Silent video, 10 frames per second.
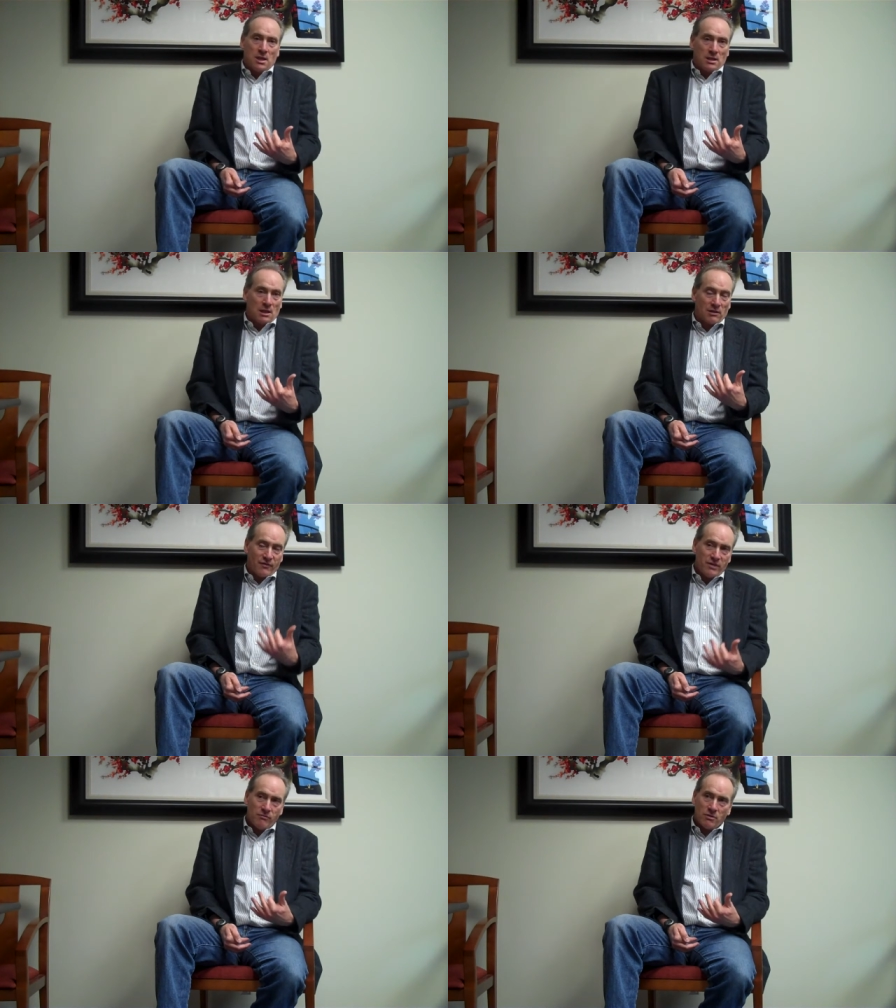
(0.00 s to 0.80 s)
yellow
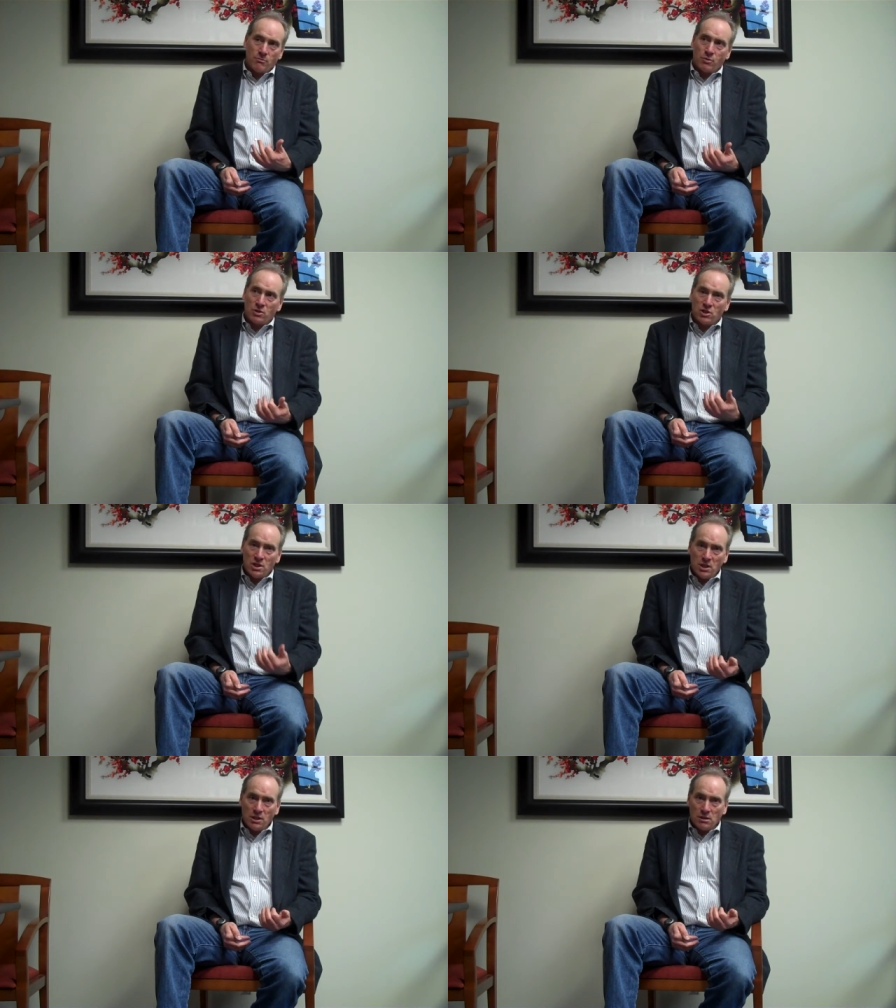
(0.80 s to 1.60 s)
fever in
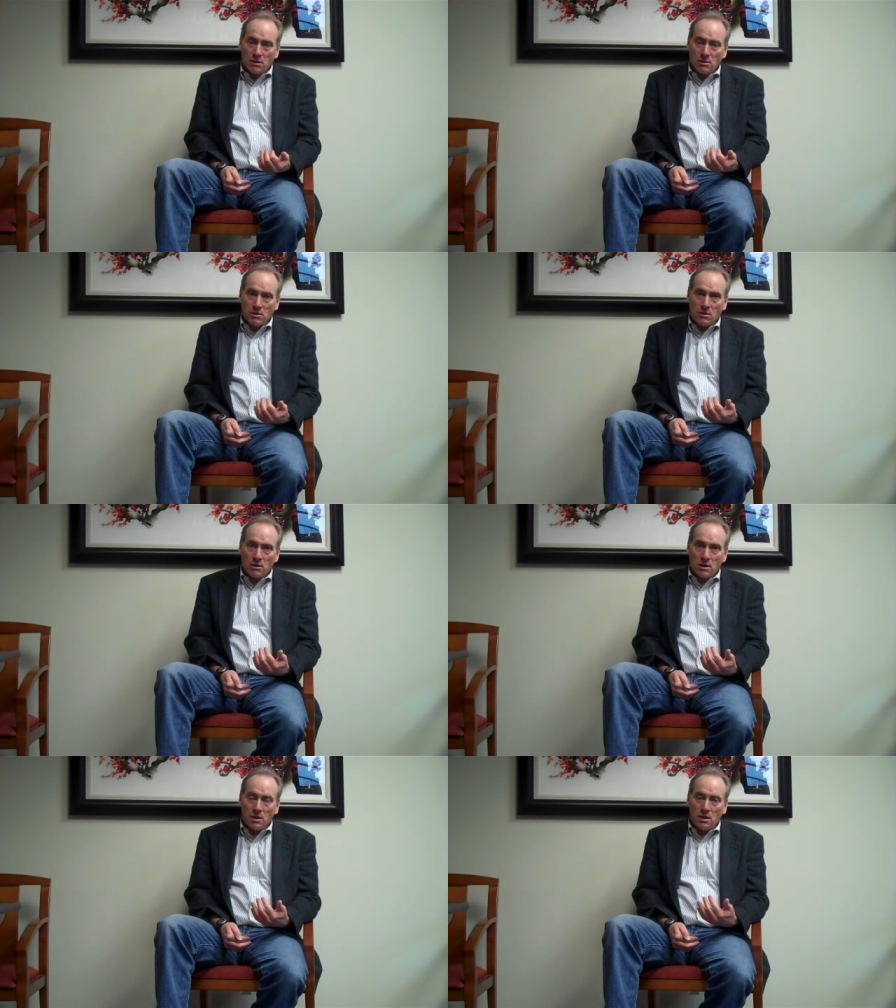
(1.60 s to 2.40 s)
particular
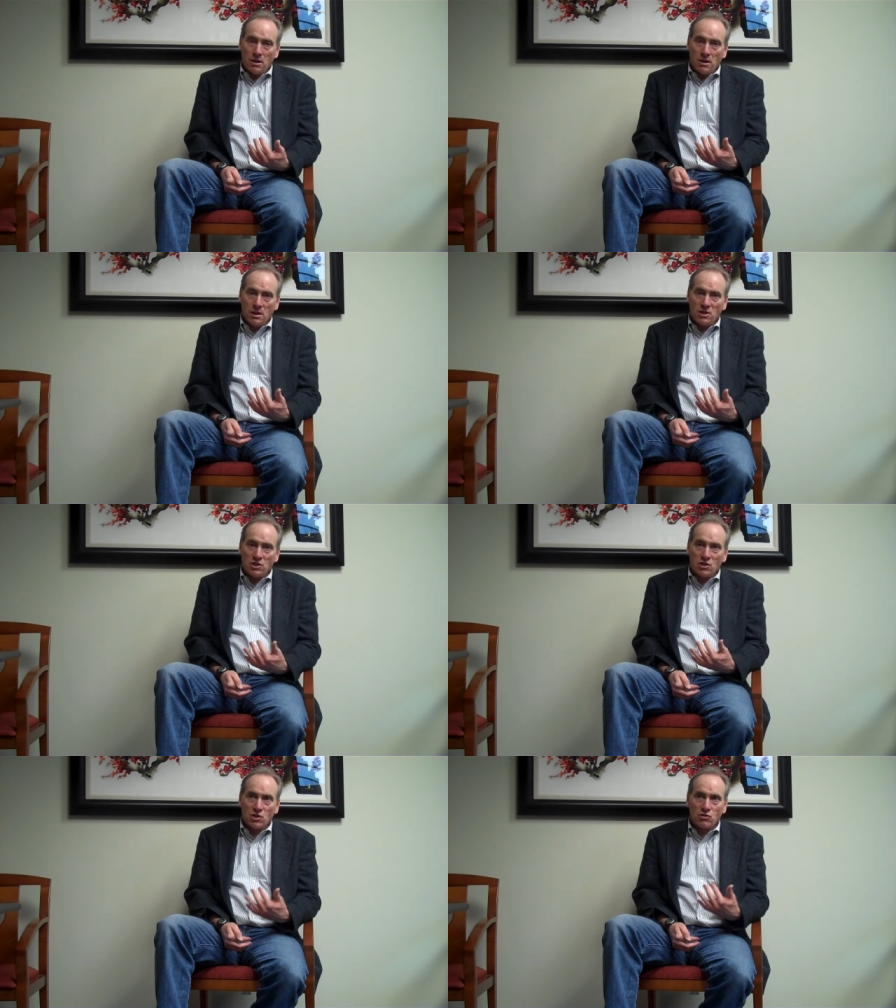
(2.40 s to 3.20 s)
is
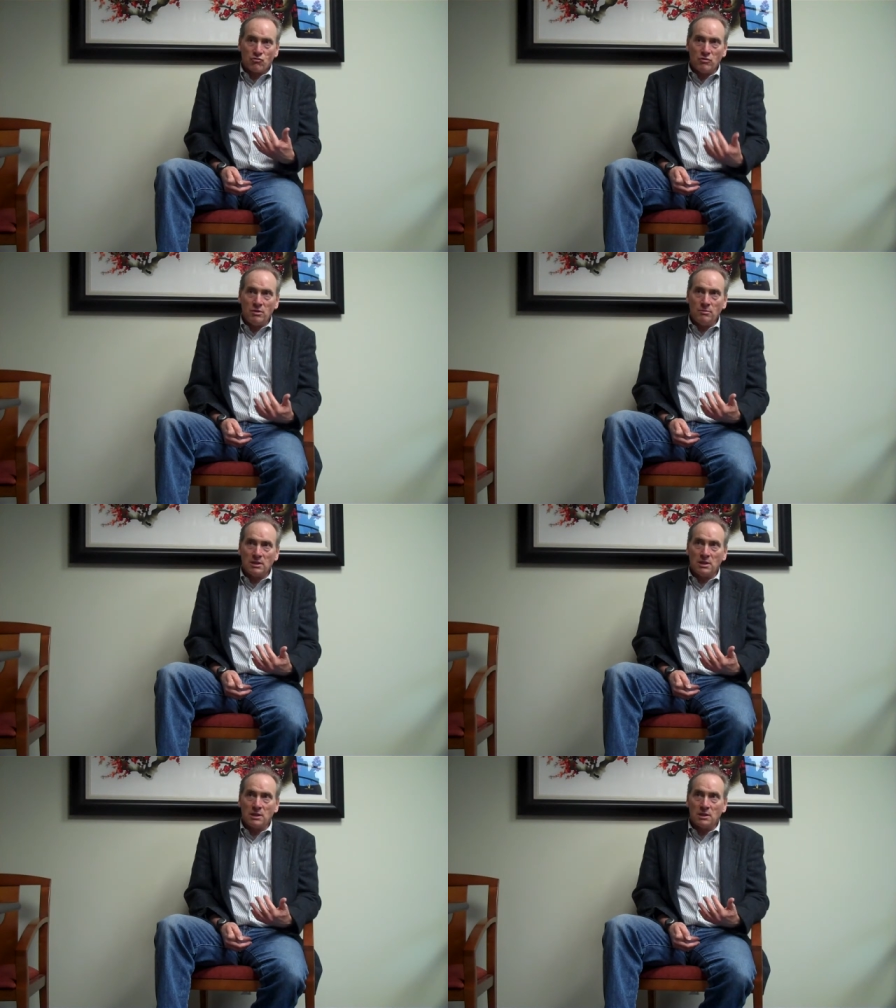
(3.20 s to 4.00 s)

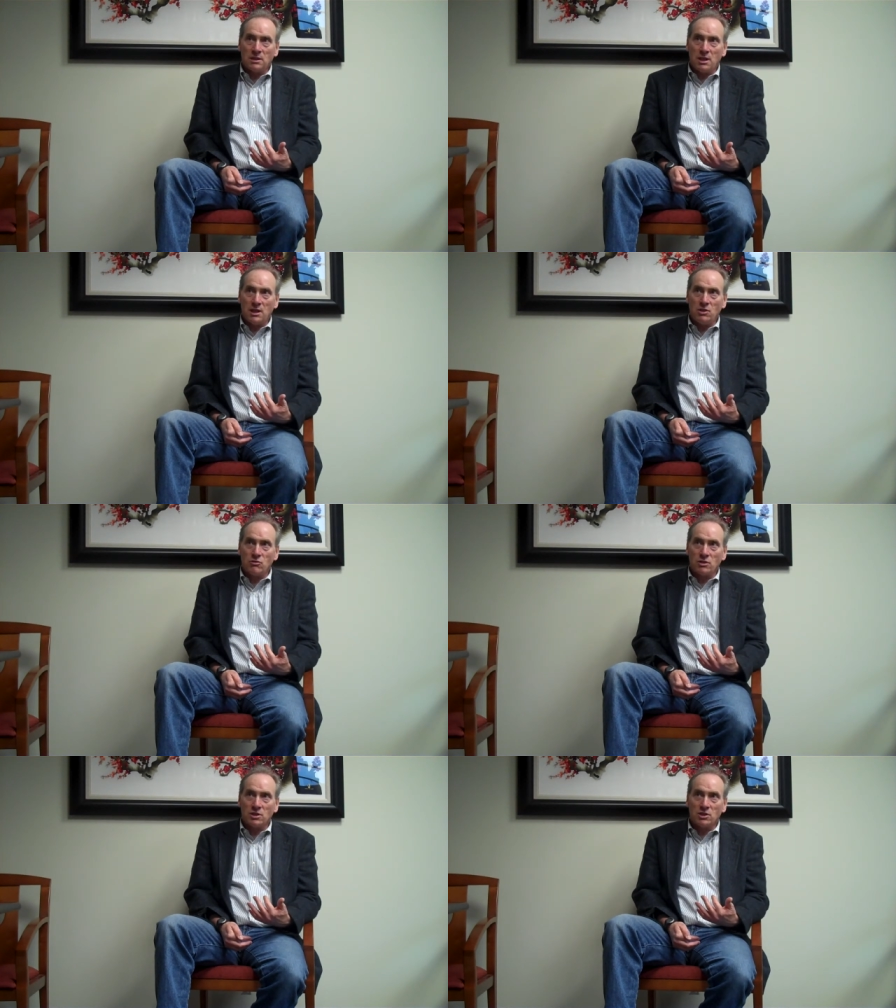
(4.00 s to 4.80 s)
extremely
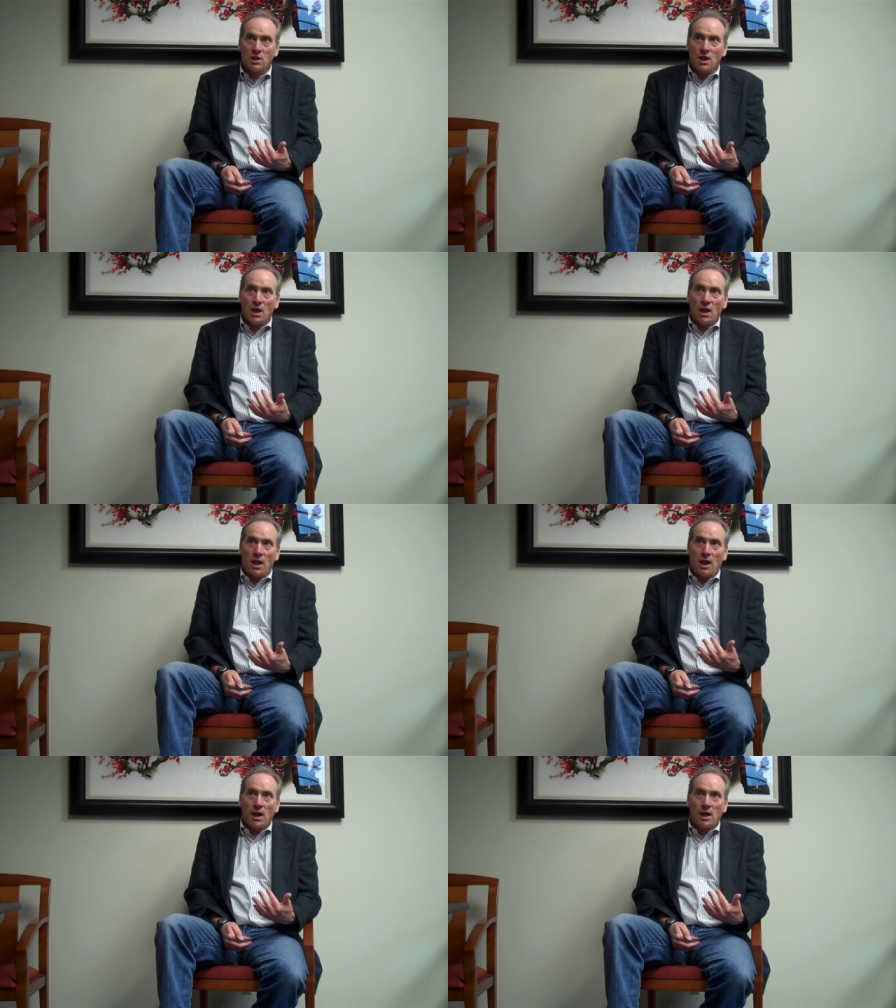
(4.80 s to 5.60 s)
dangerous
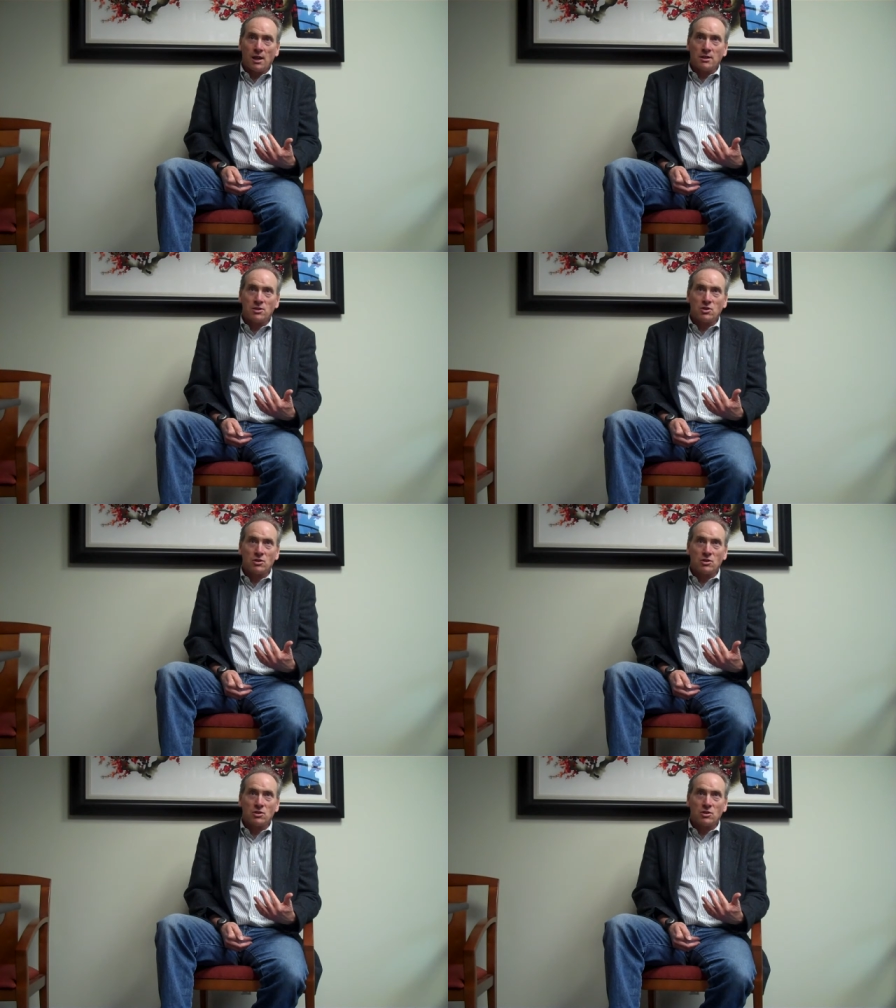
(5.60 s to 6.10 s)
and